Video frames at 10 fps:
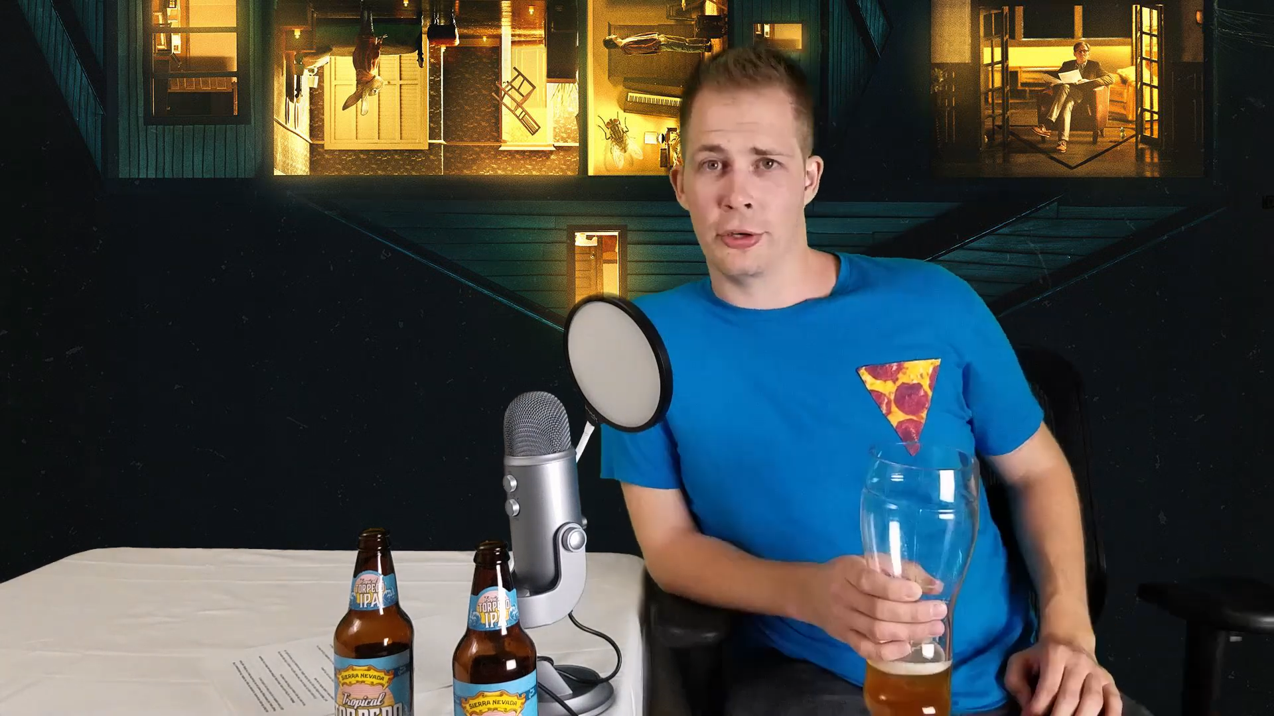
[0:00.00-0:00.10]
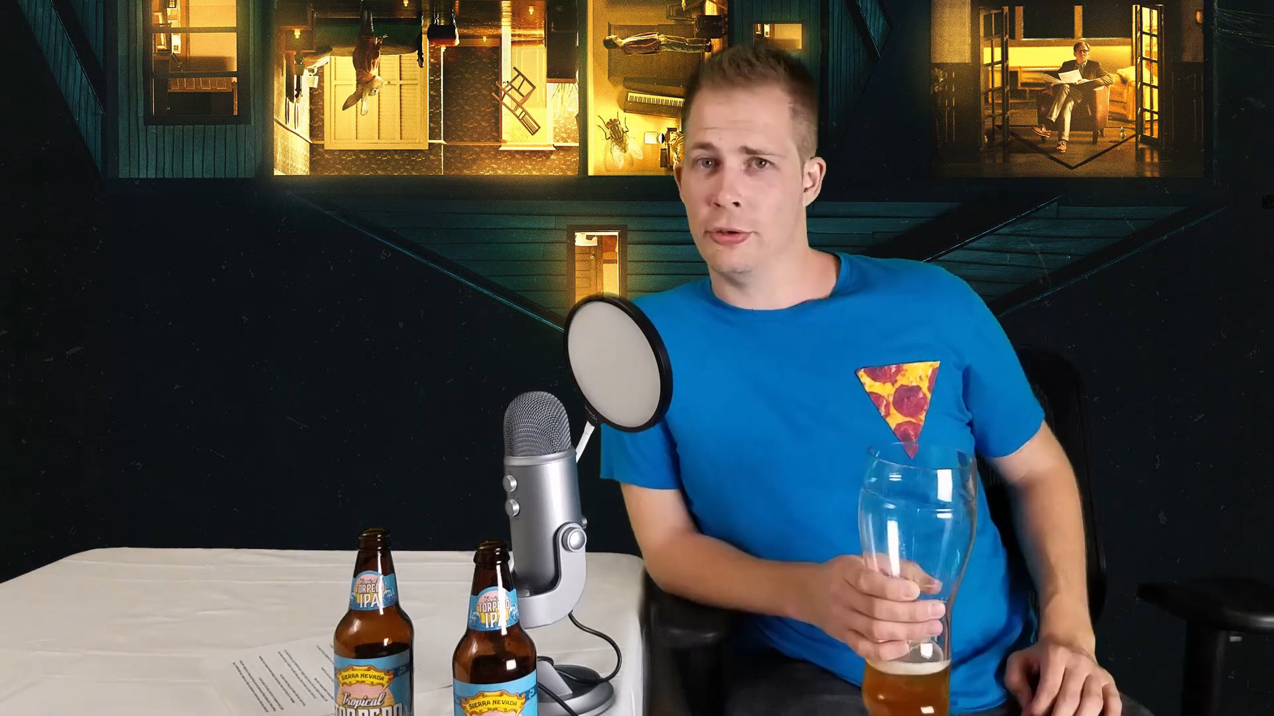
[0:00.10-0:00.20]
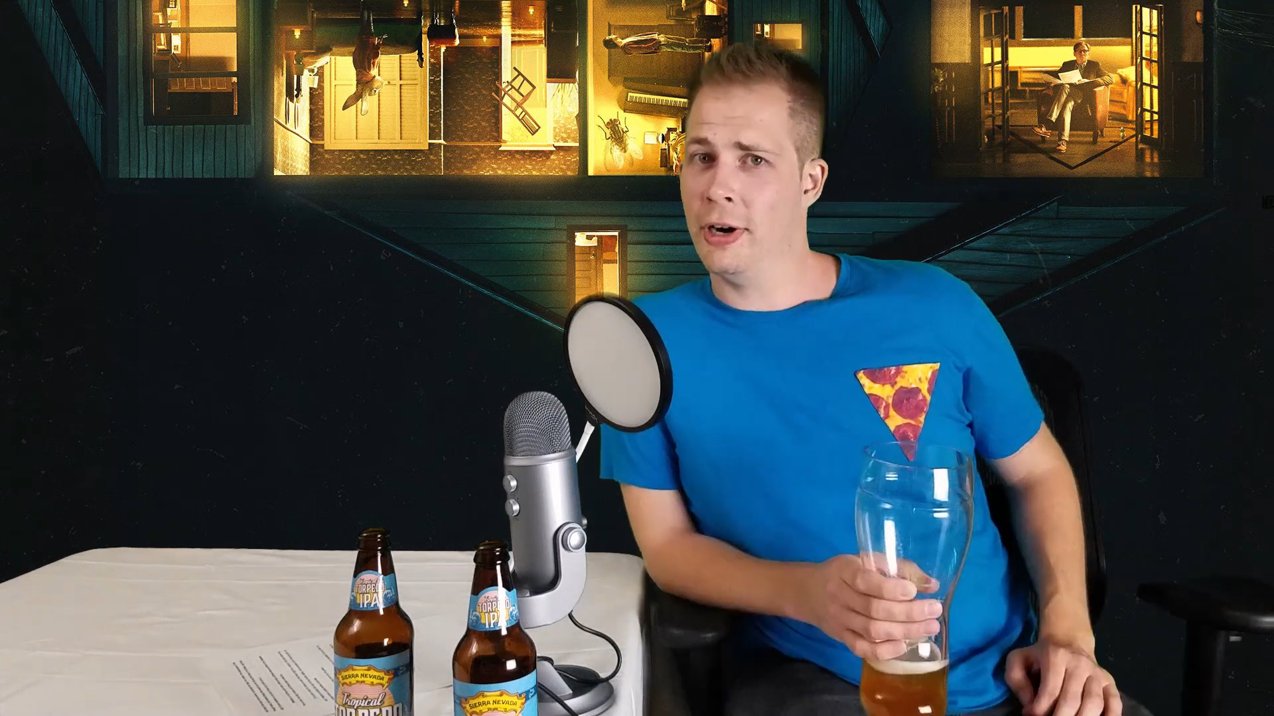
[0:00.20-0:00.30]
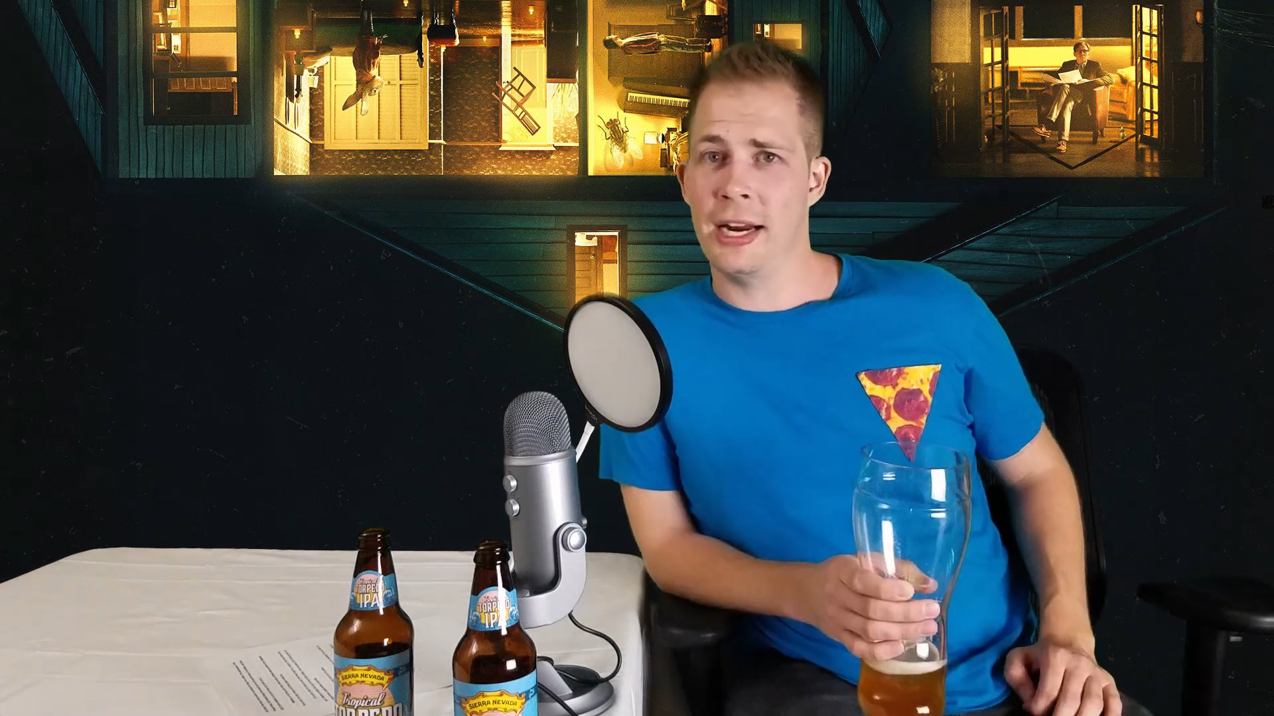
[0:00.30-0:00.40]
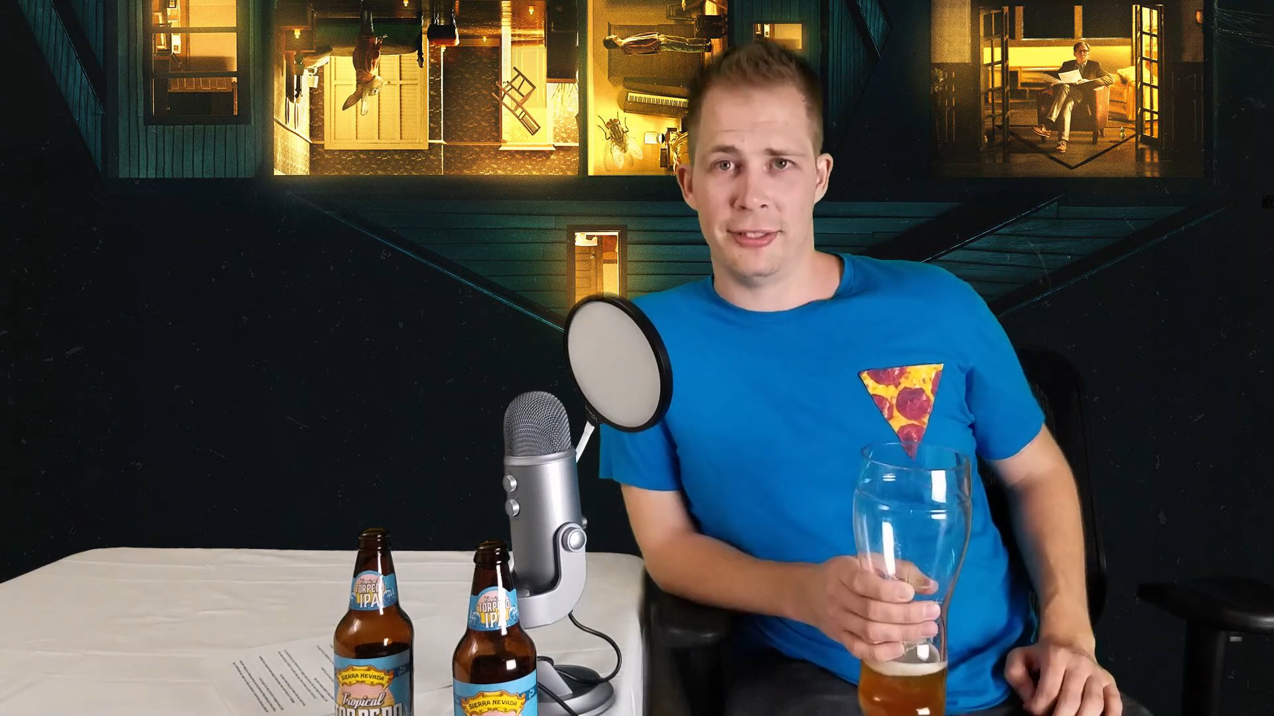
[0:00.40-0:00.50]

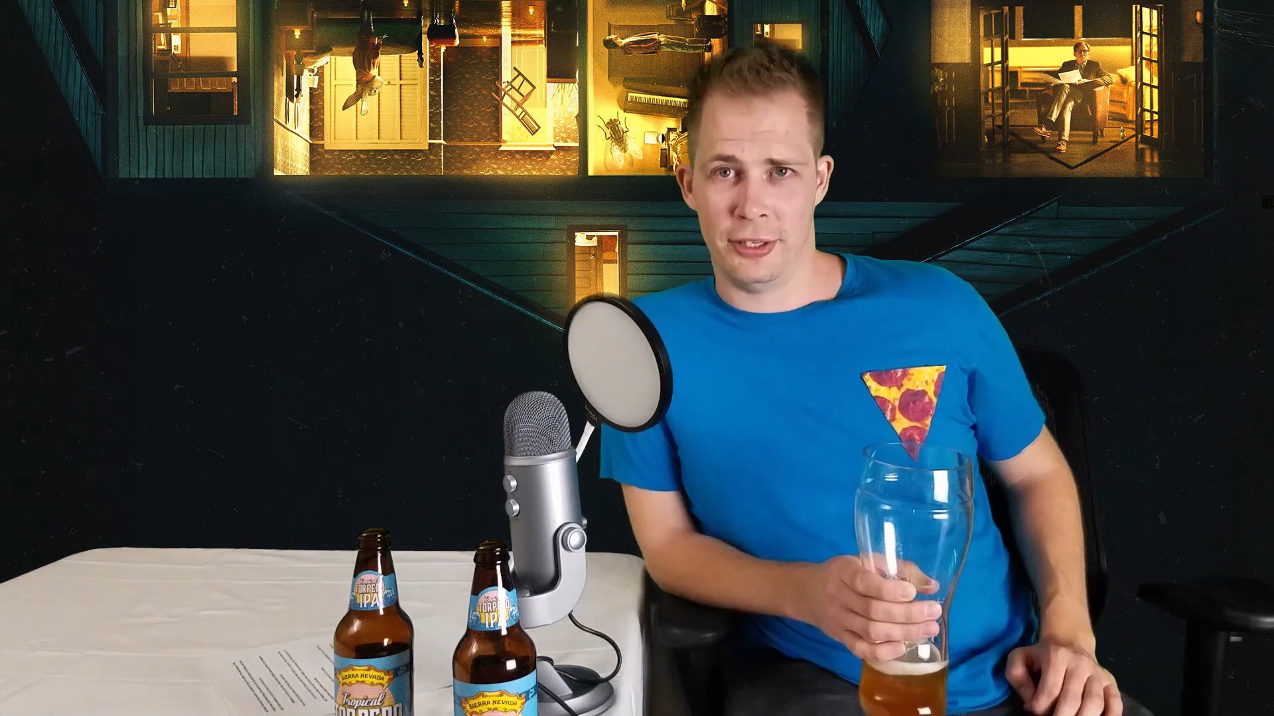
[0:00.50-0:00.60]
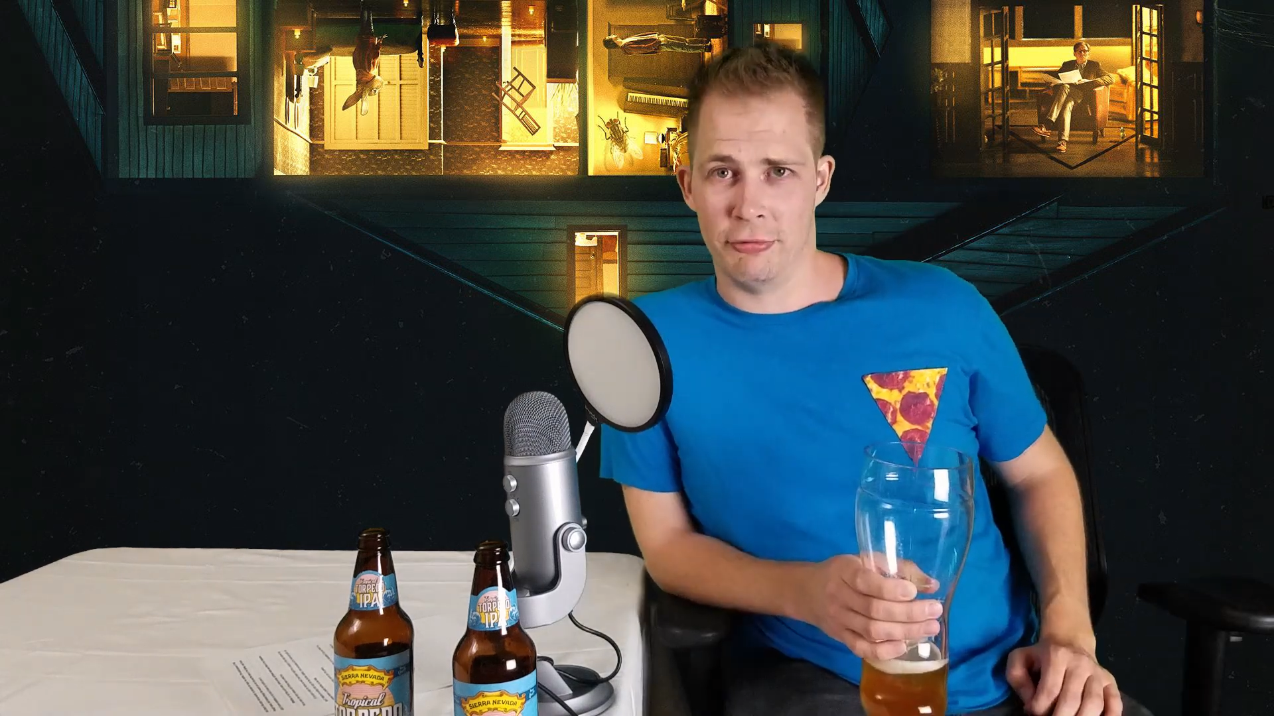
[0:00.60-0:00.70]
Crazy